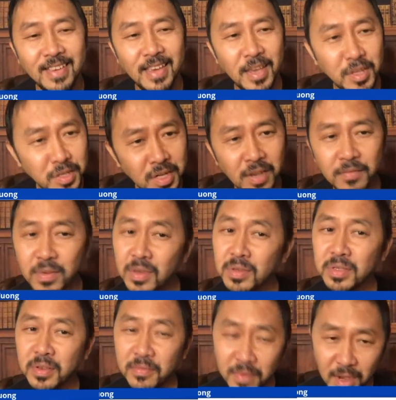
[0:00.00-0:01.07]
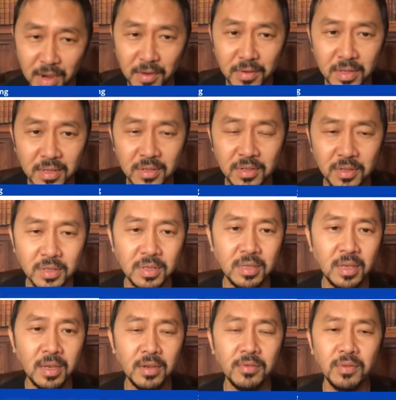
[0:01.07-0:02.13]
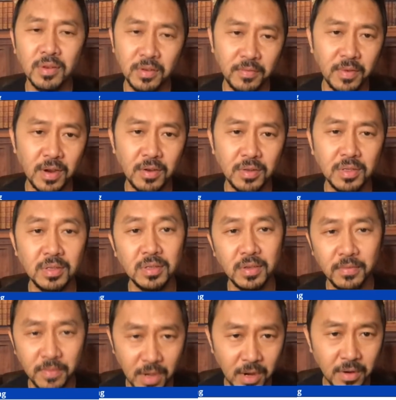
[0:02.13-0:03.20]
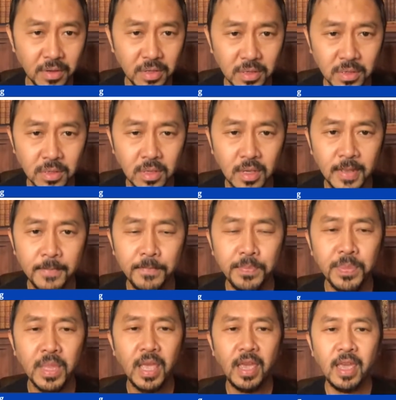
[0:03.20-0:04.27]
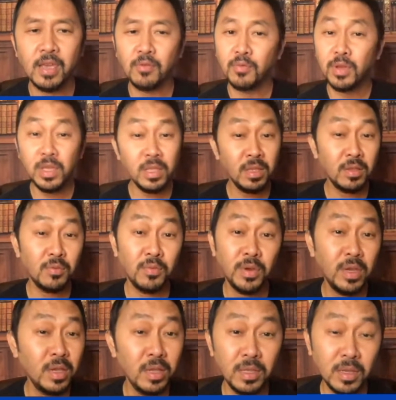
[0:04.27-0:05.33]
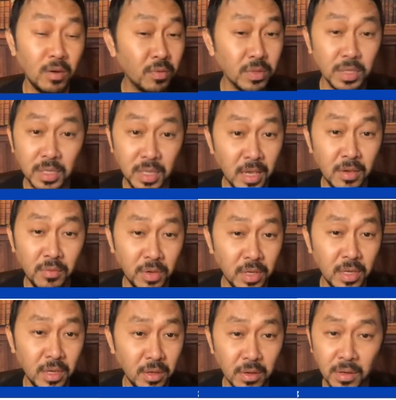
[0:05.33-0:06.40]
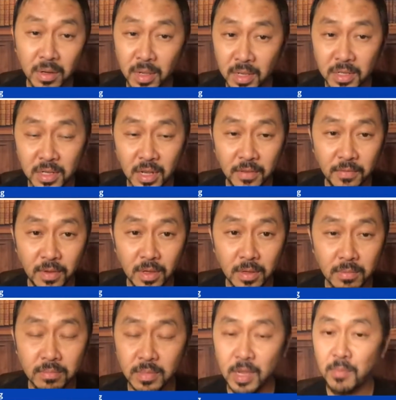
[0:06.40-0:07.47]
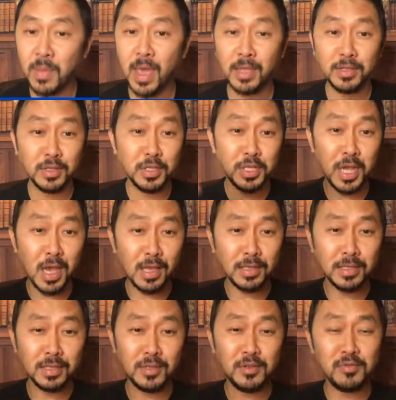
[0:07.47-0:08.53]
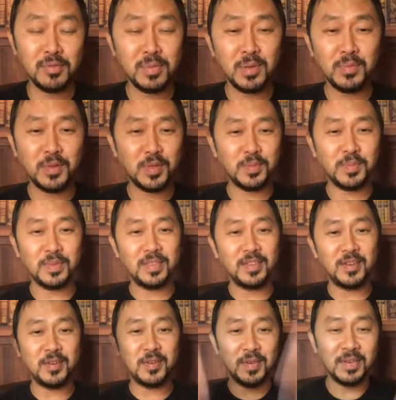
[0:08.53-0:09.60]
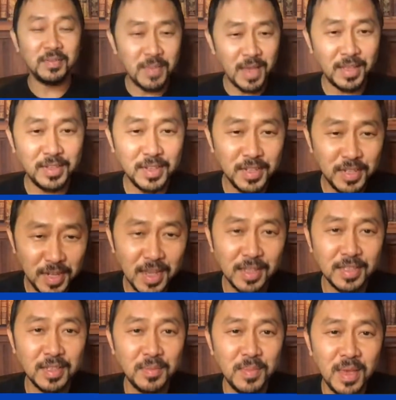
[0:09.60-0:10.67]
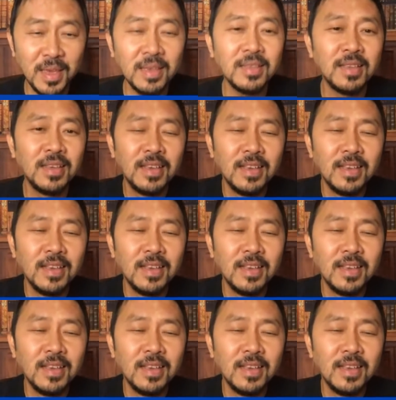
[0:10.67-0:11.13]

HIV is a virus, just like coronavirus is a virus. And we don't say we cure HIV. Now, Magic Johnson, who remembers, Magic Johnson, man?